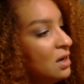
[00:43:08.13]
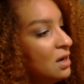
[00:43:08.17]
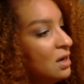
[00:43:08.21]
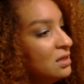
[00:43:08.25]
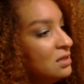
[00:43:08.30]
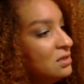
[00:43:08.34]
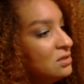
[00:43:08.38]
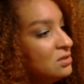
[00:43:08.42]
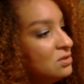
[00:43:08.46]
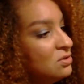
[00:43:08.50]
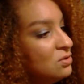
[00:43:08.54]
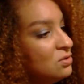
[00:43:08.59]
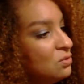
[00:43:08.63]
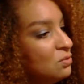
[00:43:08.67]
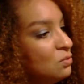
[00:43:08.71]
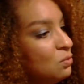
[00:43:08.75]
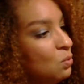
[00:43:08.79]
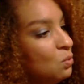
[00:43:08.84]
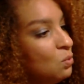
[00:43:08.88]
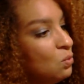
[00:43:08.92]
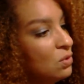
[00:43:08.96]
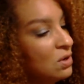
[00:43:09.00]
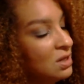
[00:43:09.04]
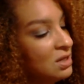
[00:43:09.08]
unless you
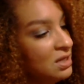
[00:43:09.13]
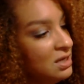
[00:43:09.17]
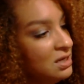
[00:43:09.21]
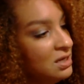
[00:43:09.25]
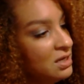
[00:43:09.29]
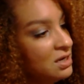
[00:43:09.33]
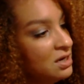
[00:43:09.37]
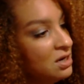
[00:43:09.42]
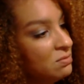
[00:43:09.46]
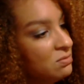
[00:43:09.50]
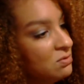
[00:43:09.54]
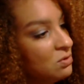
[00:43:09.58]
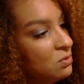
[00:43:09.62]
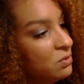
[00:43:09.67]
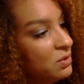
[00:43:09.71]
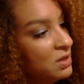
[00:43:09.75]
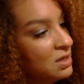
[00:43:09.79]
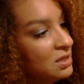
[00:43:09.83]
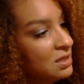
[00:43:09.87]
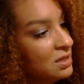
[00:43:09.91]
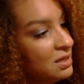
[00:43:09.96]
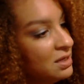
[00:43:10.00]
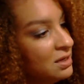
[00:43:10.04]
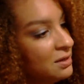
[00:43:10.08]
clean it up
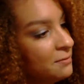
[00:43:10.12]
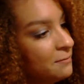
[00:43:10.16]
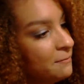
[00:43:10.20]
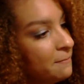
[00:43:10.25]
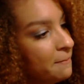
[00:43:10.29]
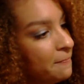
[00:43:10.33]
quickly.